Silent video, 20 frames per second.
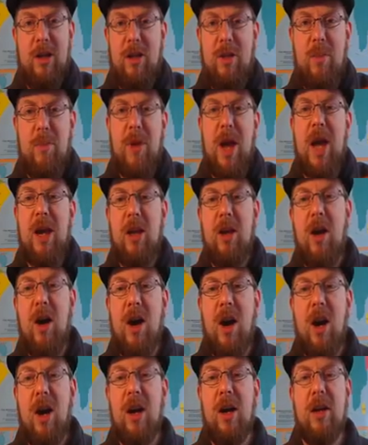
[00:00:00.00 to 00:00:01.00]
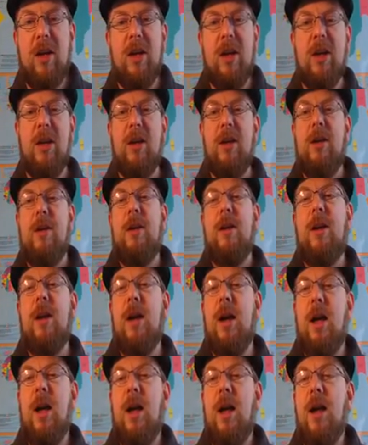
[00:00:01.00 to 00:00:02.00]
in their backyard.
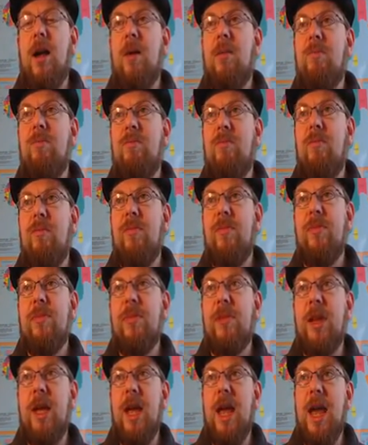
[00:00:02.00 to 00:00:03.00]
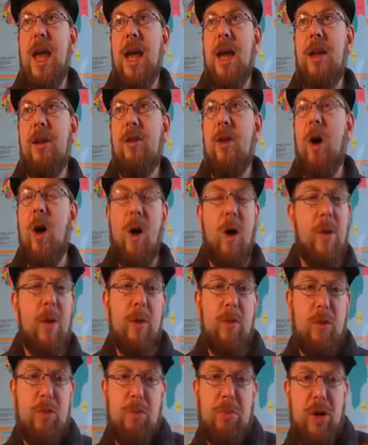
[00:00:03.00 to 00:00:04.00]
And all
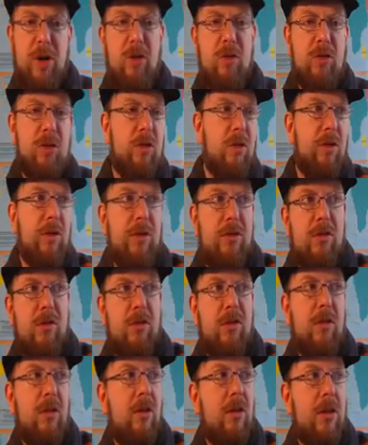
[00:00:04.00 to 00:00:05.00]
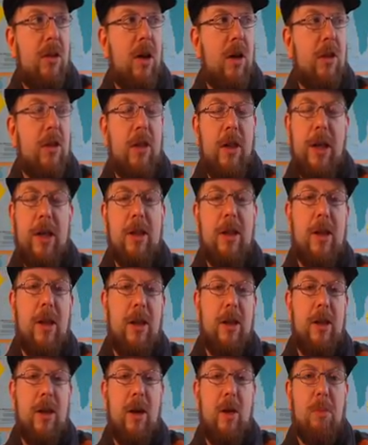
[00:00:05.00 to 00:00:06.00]
those producers,
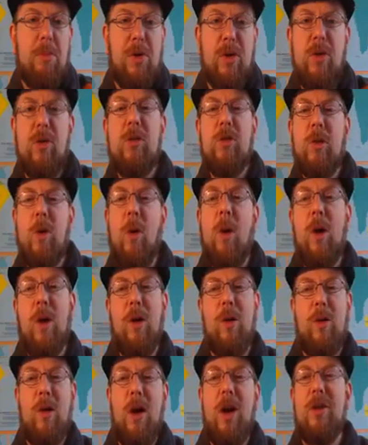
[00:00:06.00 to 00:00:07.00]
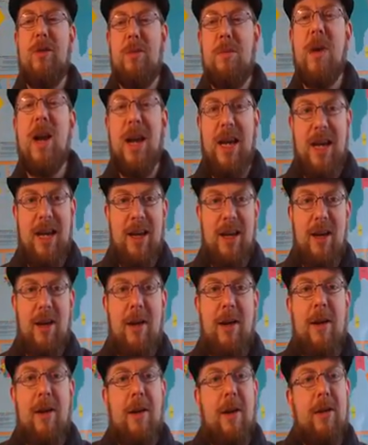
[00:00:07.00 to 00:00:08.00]
producing oil costs money.
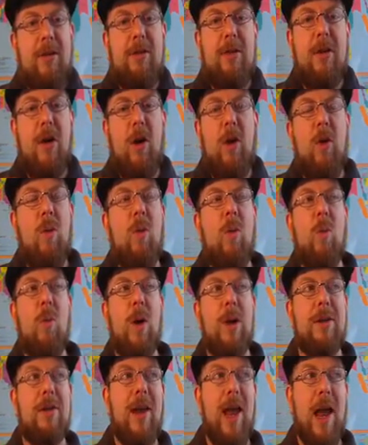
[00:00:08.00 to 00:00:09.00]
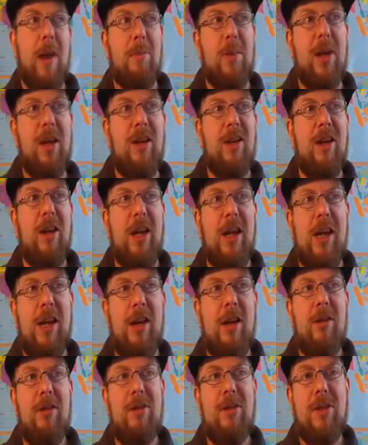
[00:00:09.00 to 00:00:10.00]
So what's happened
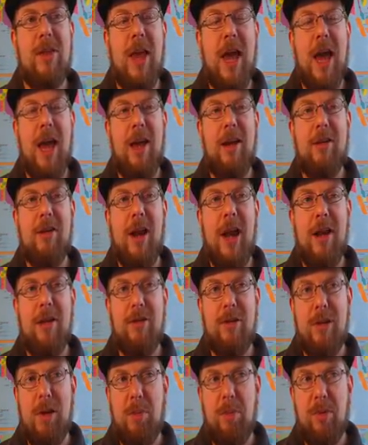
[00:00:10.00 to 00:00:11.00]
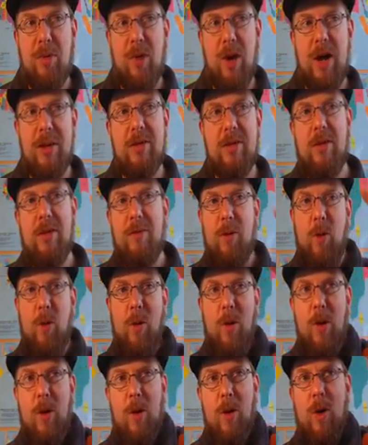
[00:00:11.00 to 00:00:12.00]
is that as the price of
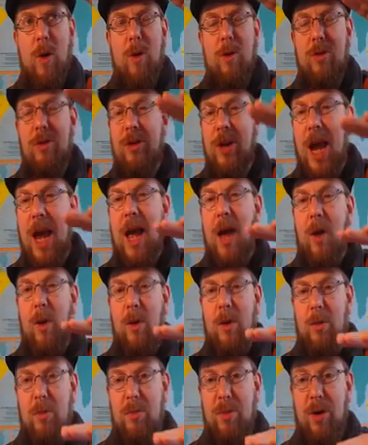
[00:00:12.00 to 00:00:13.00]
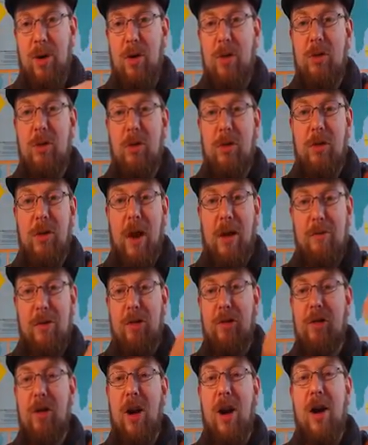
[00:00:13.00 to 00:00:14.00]
oil goes down, producers have to
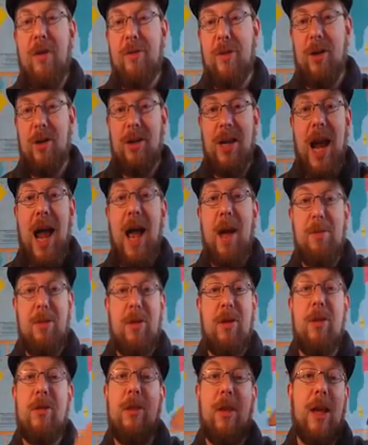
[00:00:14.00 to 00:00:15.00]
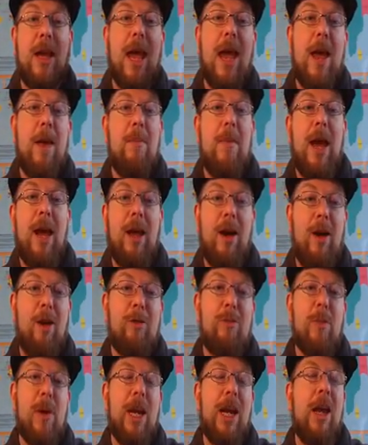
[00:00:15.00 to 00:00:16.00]
shut off their taps because they can't make
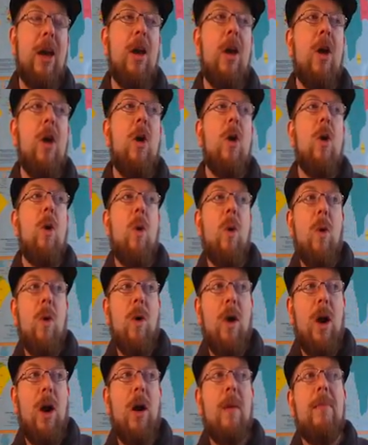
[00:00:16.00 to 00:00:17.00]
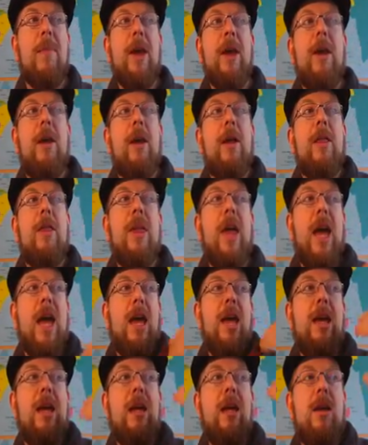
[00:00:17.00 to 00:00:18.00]
enough money. Or
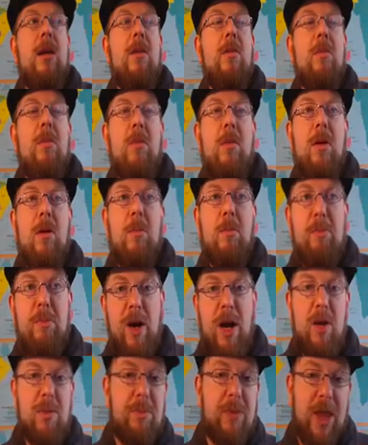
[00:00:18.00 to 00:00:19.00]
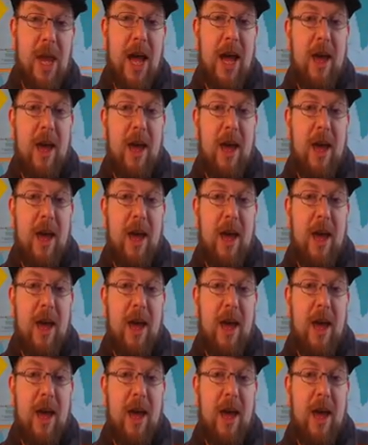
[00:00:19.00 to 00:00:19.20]
they pump